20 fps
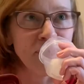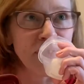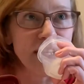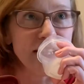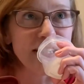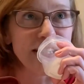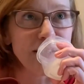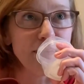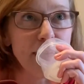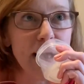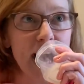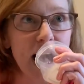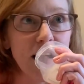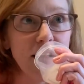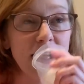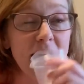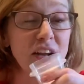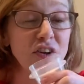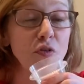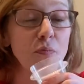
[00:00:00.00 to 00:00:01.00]

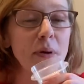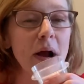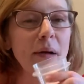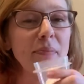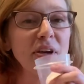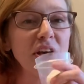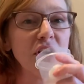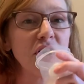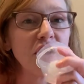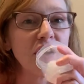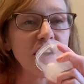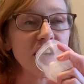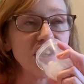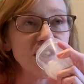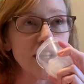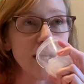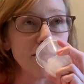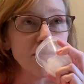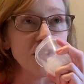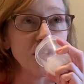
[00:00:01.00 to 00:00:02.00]
smell, and you'll probably
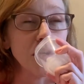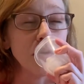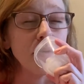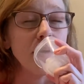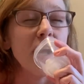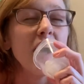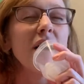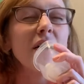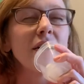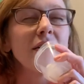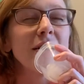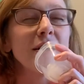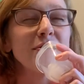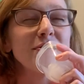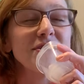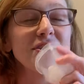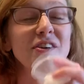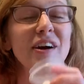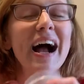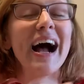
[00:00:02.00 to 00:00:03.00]
encourage them to
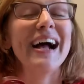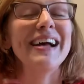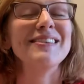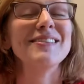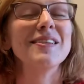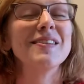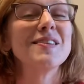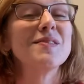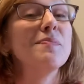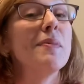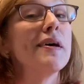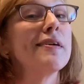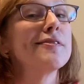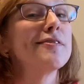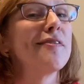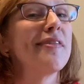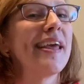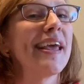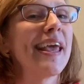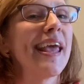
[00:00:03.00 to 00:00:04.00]
close their eyes and smell
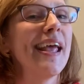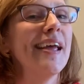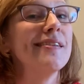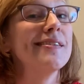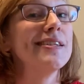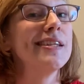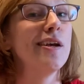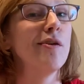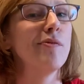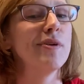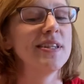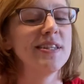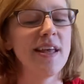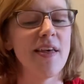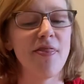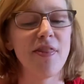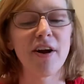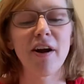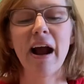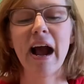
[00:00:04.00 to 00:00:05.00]
so they can't see what's
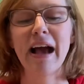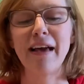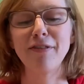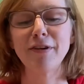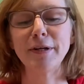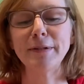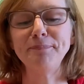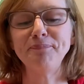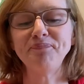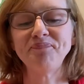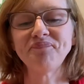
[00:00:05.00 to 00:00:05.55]
in there either.